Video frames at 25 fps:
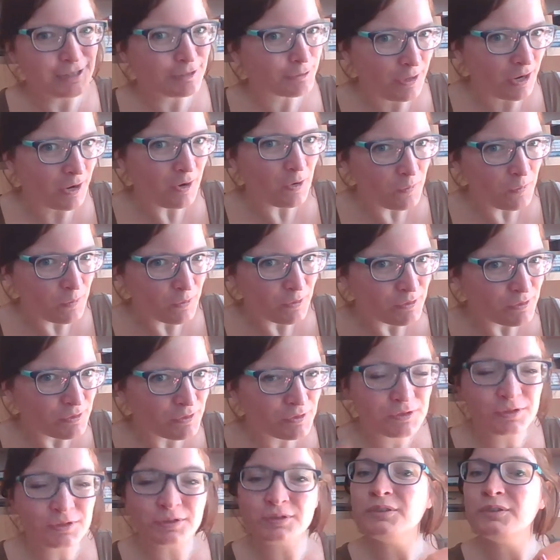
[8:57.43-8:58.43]
Dorado
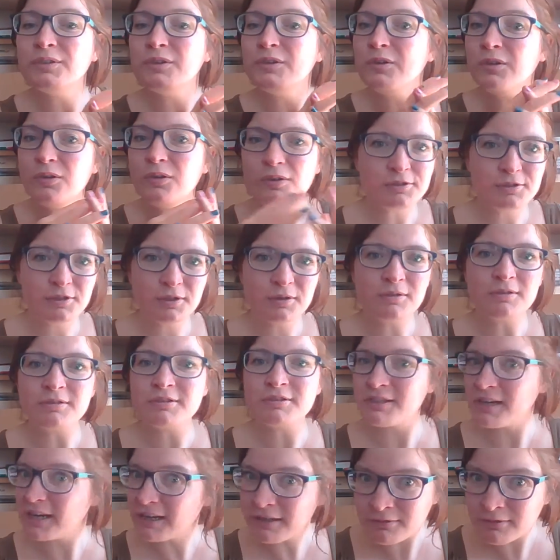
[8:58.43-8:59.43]
books. Also,
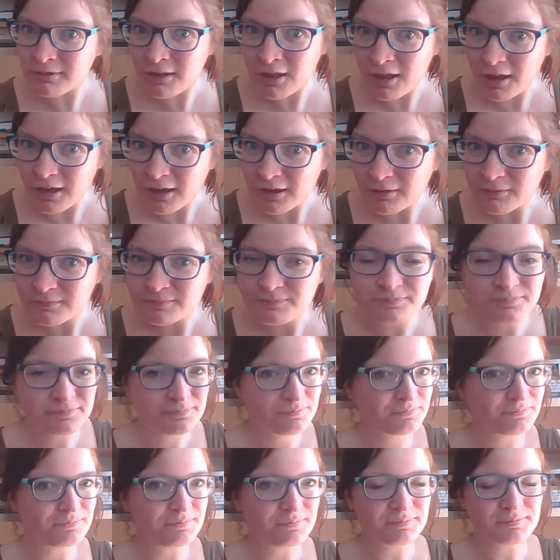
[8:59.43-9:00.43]
Shangri-La.
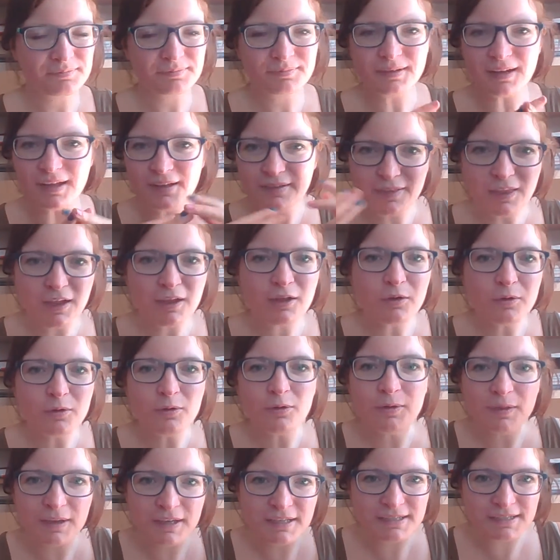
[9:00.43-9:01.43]
Like,
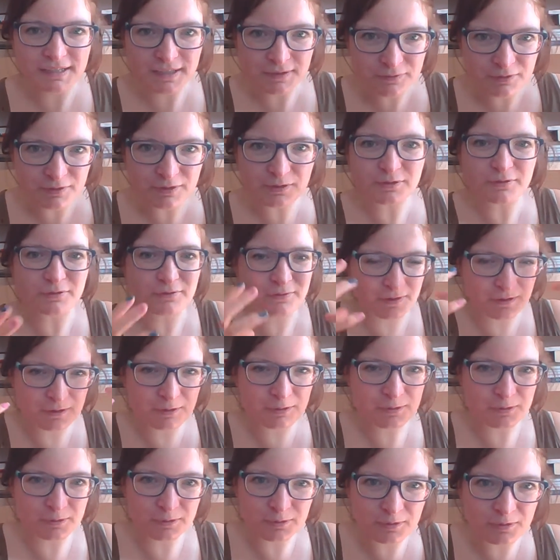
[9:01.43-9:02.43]
all these different,
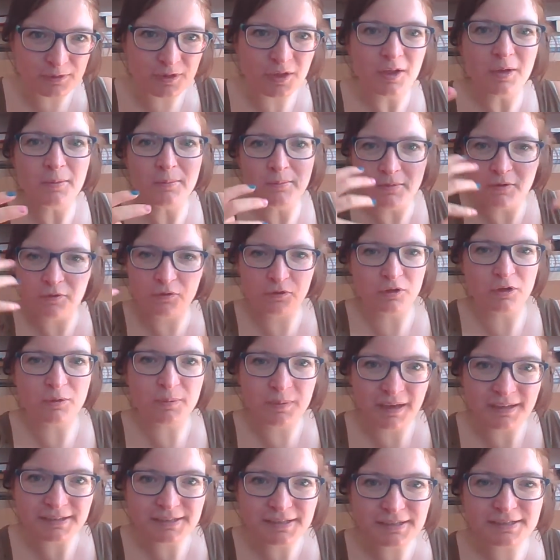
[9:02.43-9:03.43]
very cool, mythical
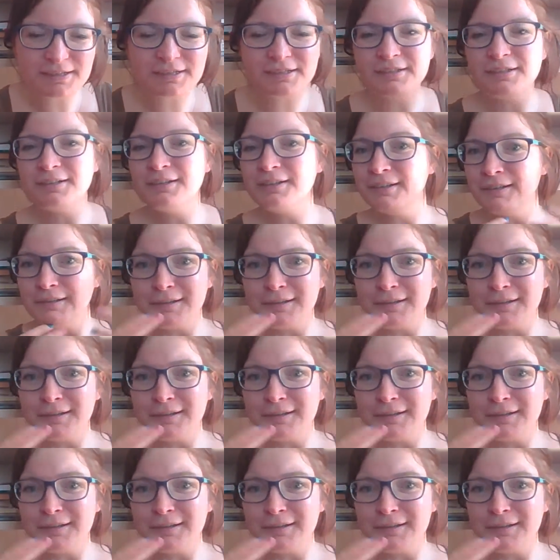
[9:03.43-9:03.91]
places.